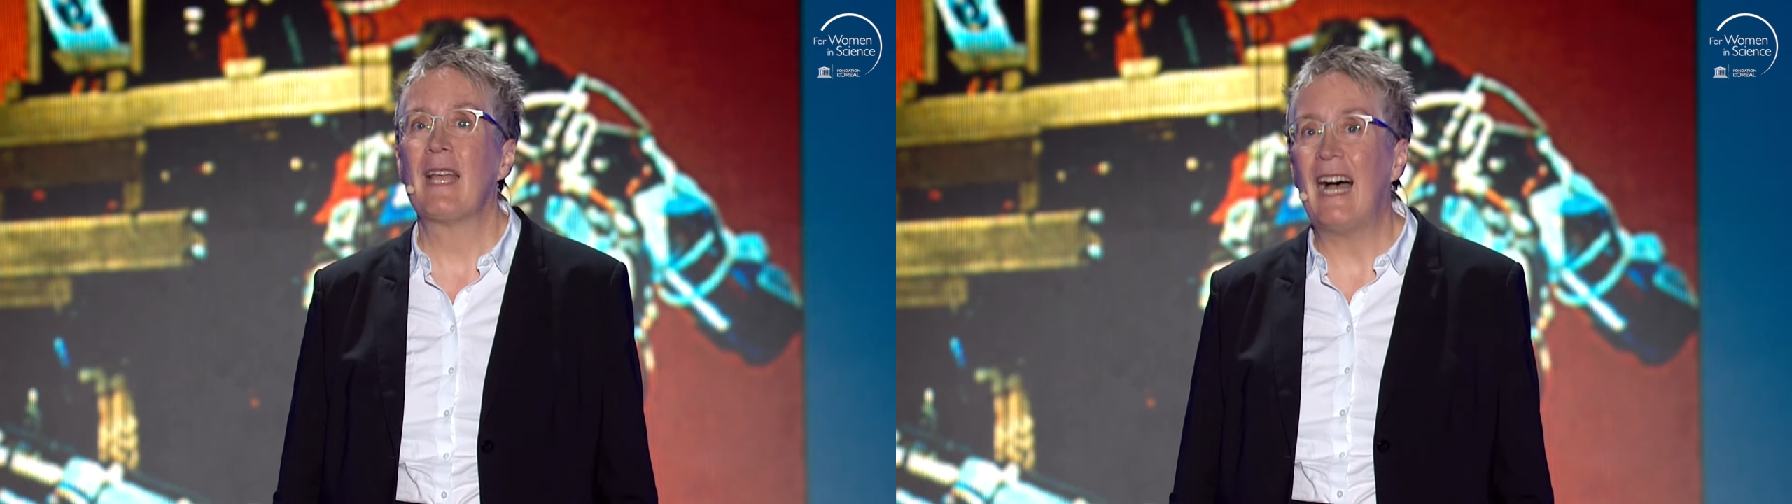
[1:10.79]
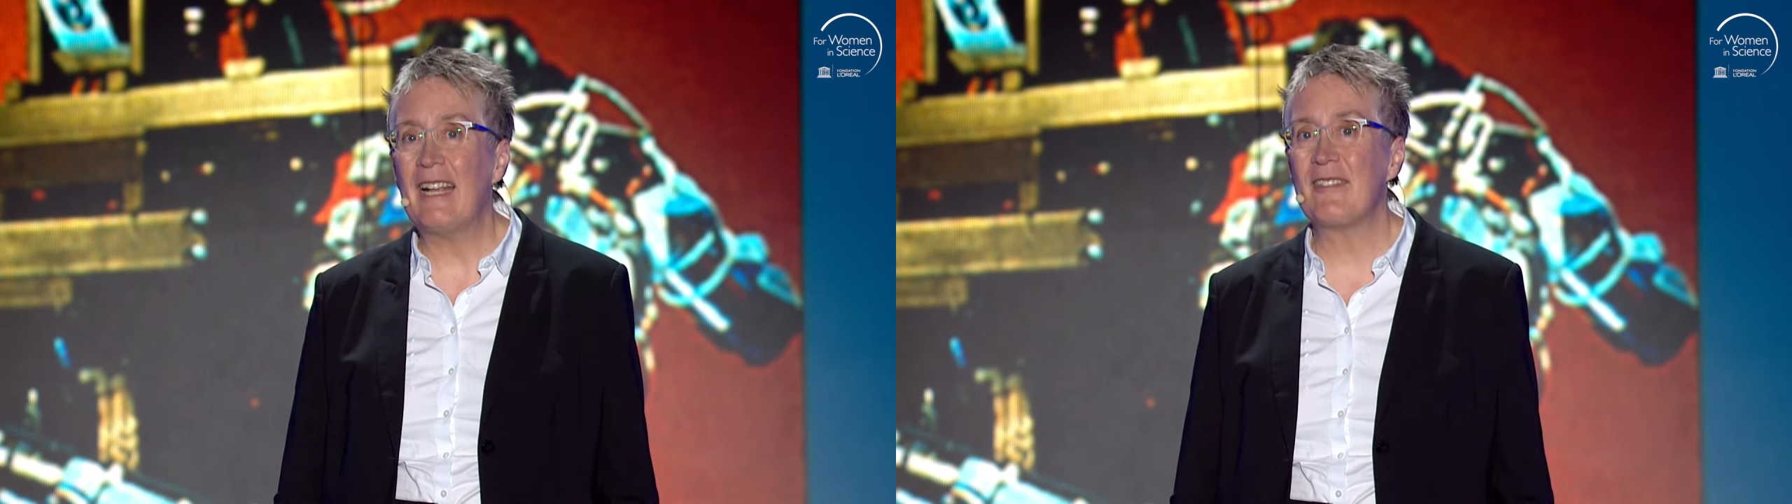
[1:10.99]

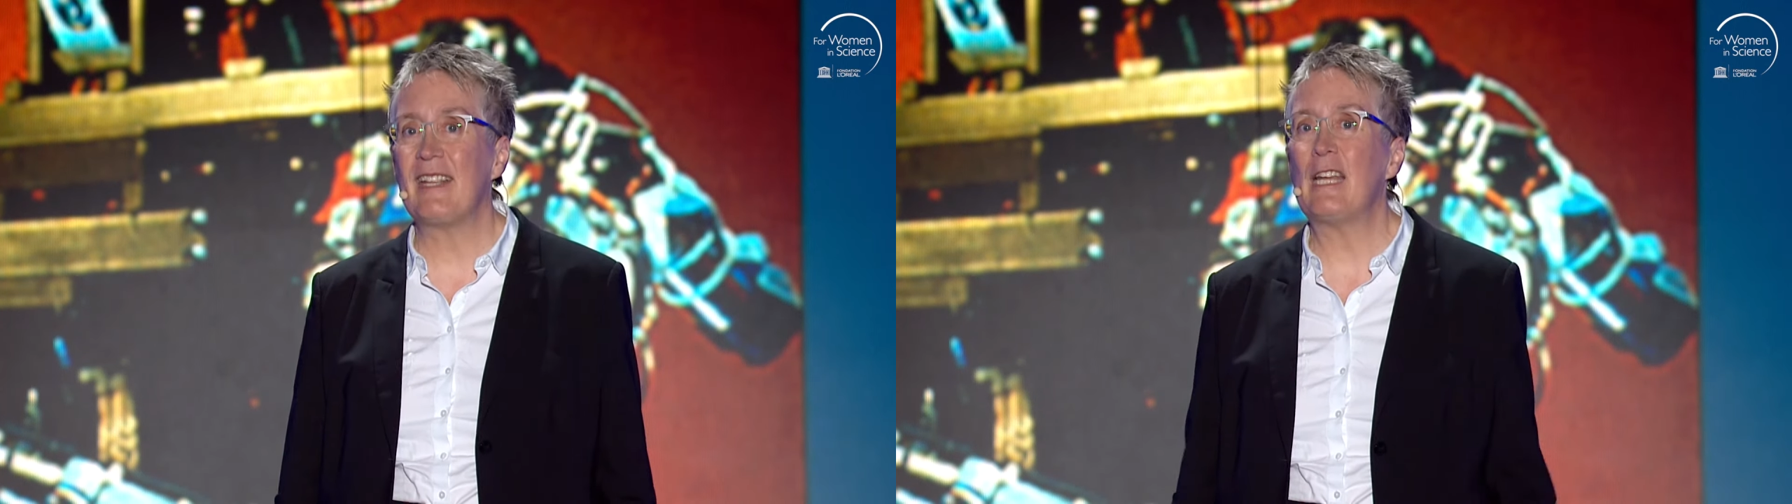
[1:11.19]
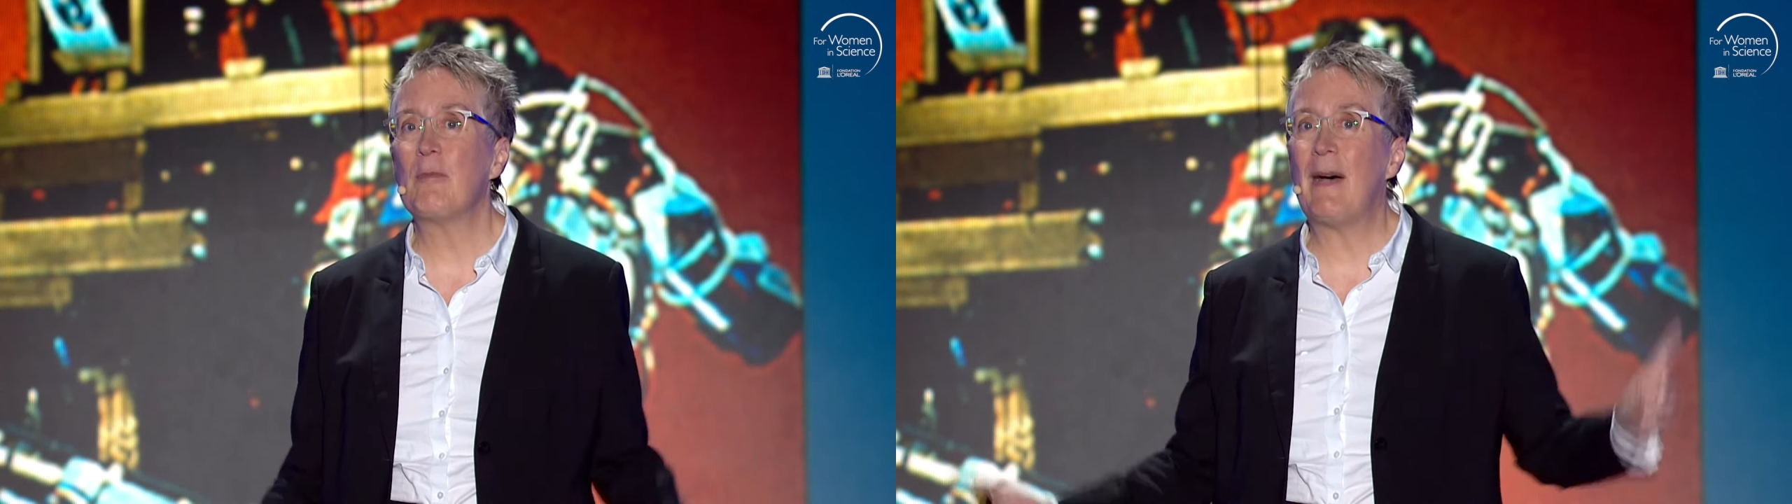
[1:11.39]
I
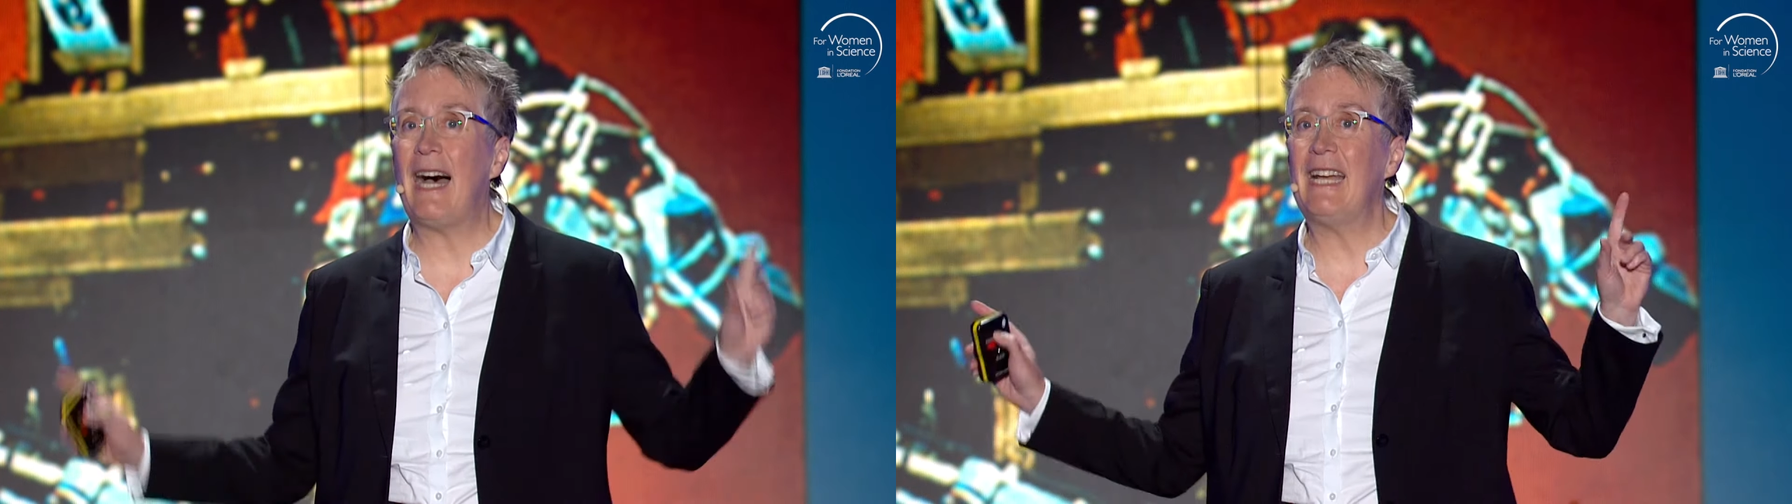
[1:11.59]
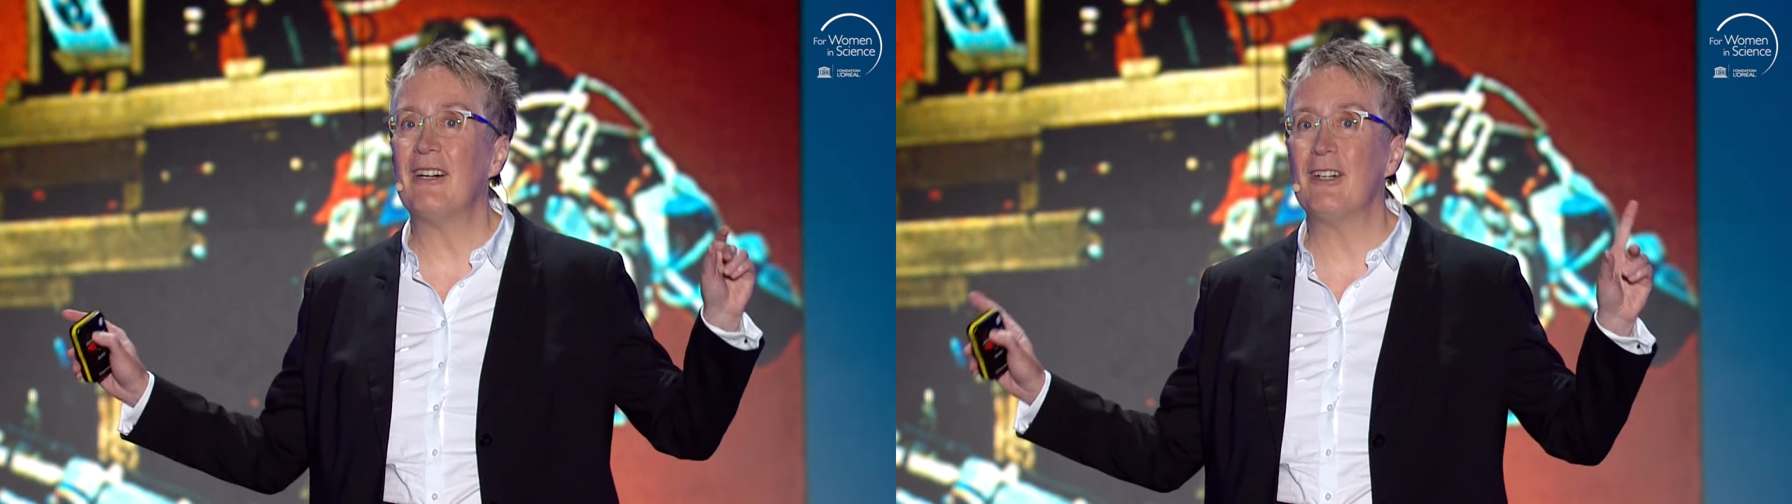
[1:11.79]
say
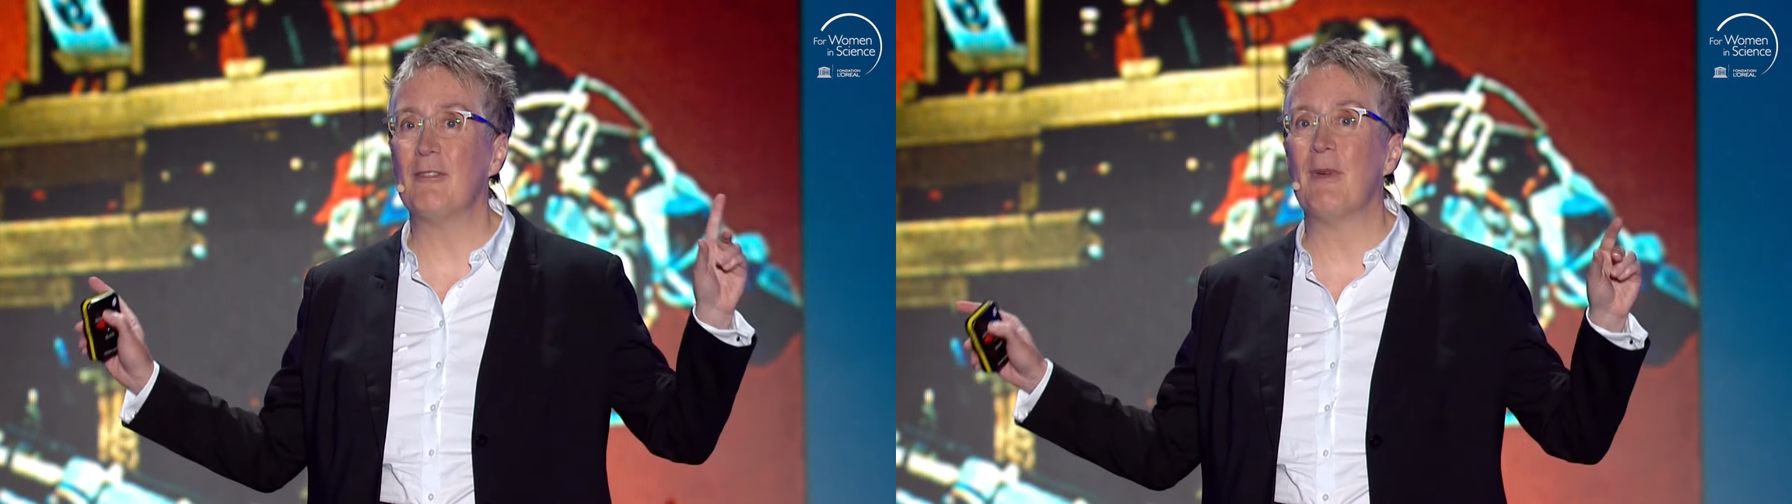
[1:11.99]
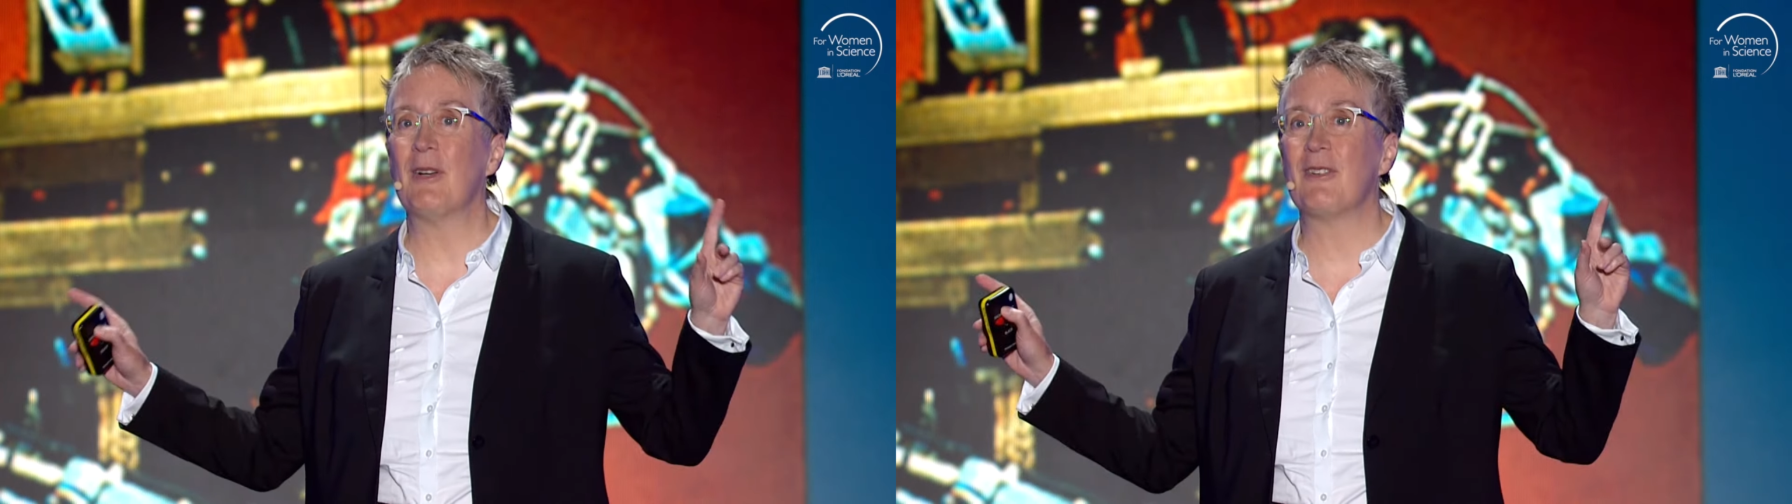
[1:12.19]
pile
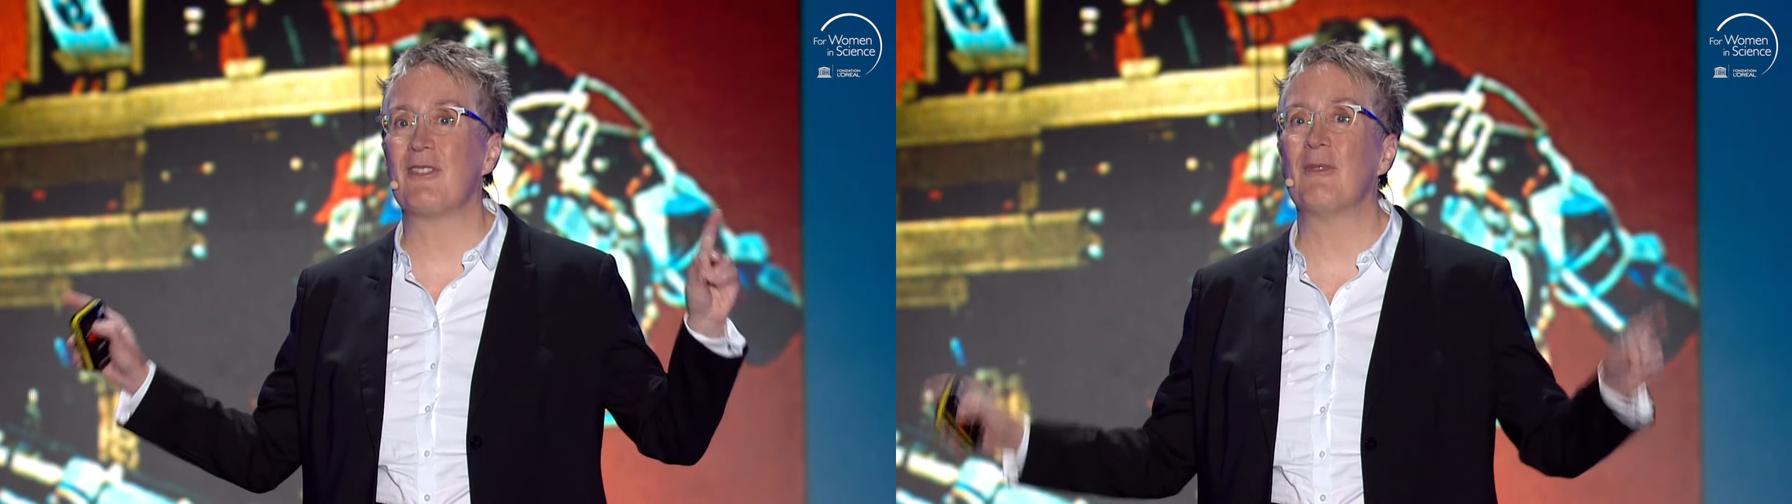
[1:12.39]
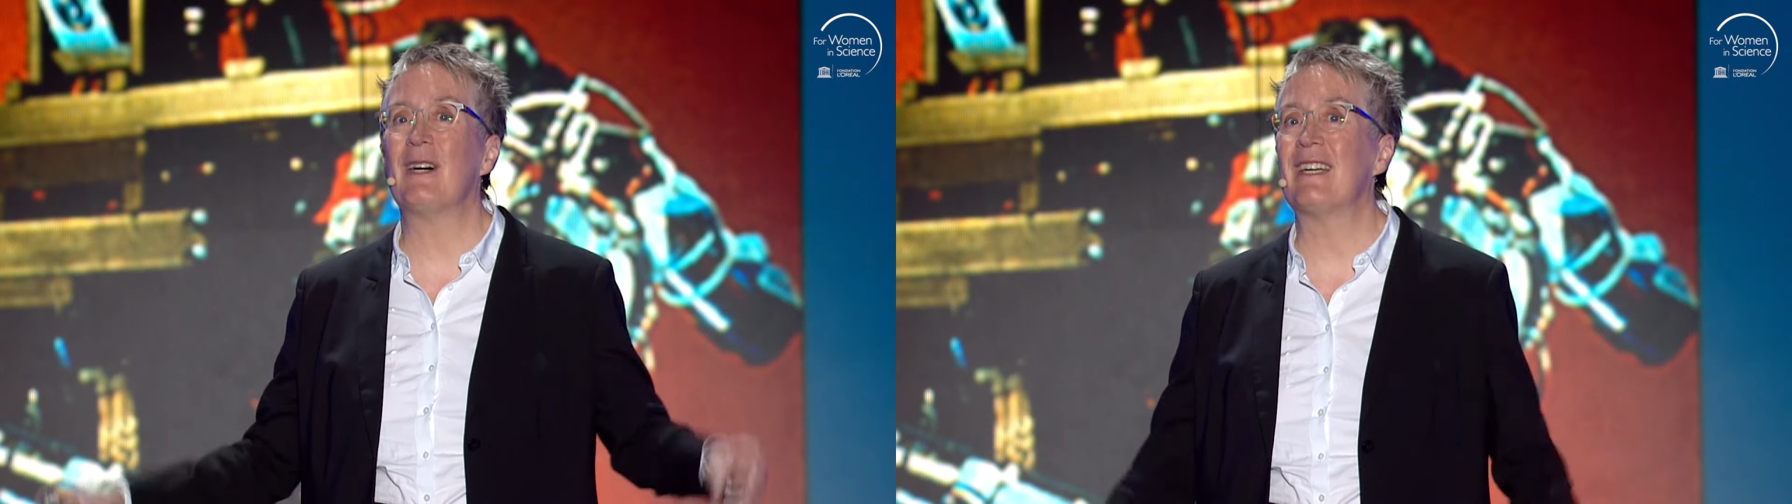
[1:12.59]
of motors
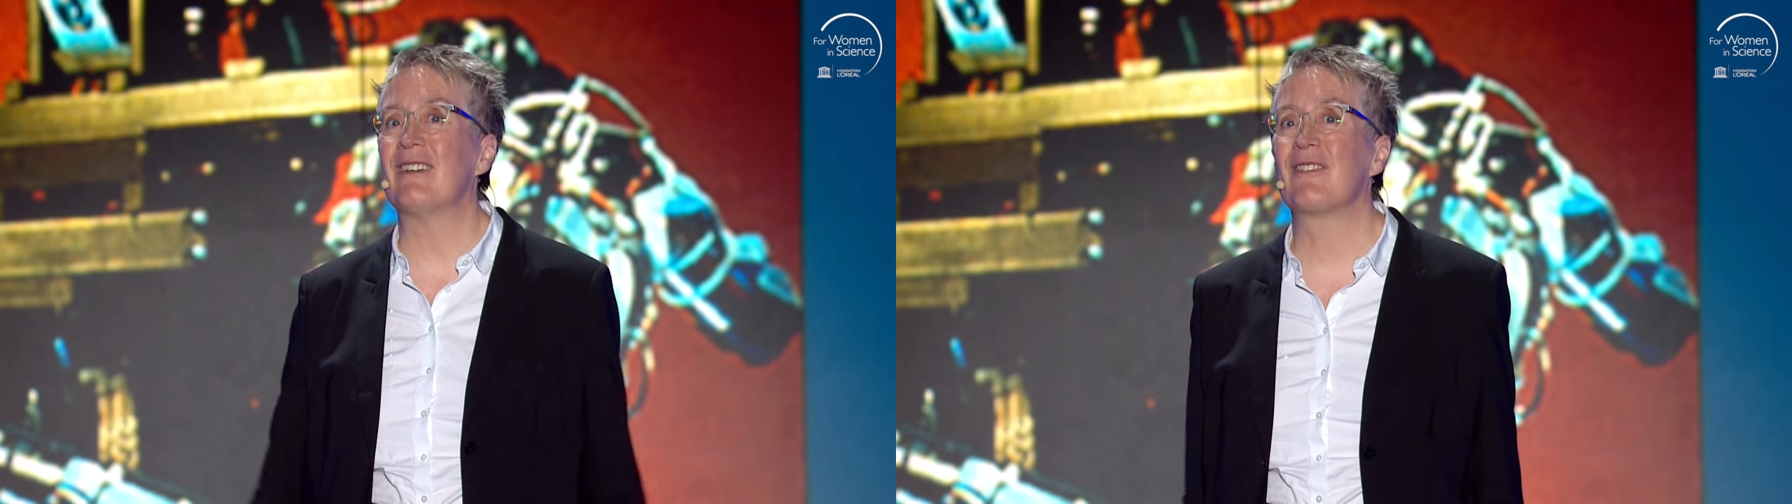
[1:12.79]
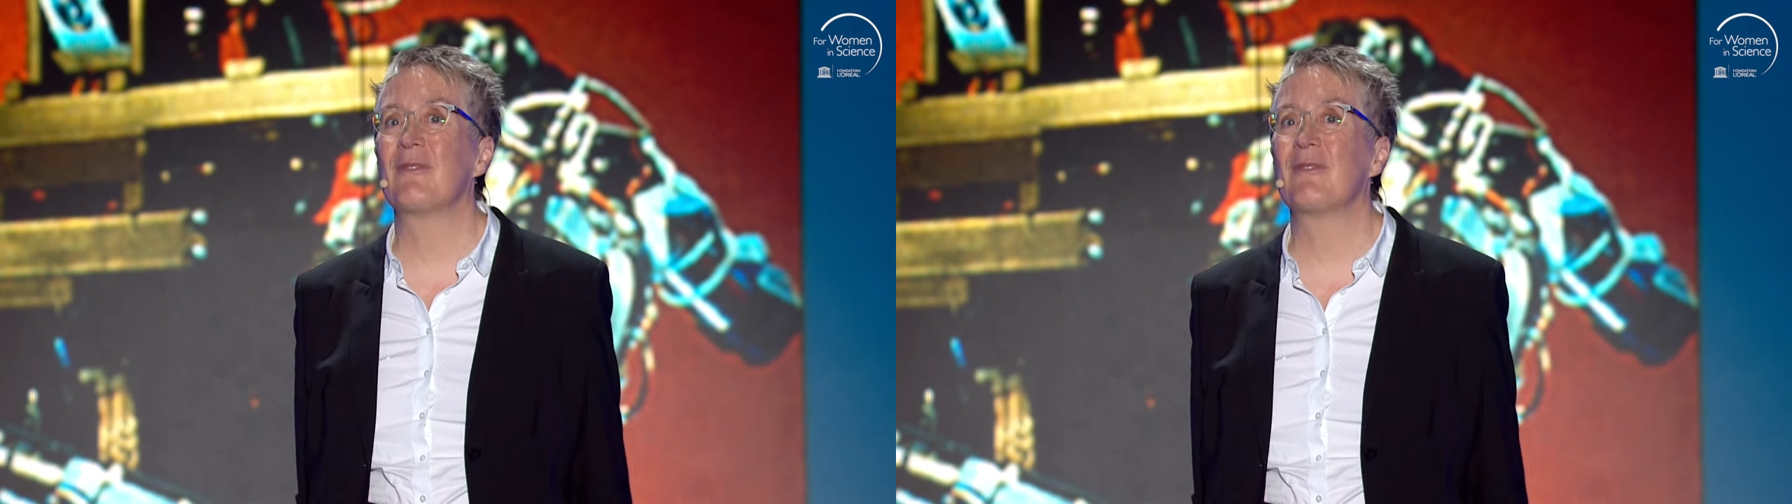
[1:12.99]
and wires